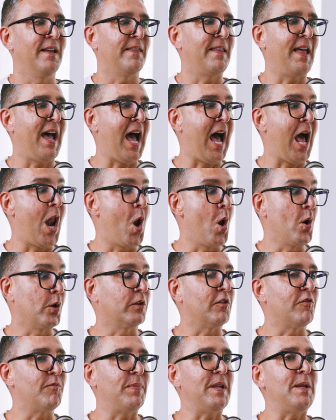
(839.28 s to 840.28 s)
that a lot
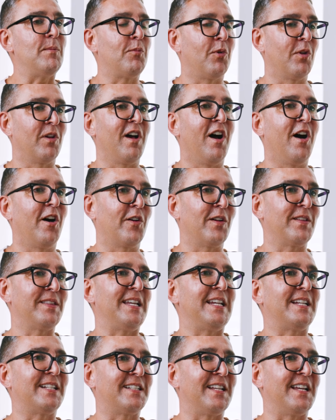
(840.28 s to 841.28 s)
of people are
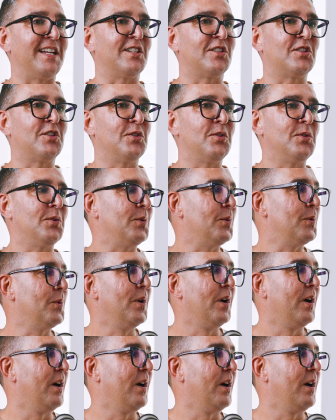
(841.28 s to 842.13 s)
addicted to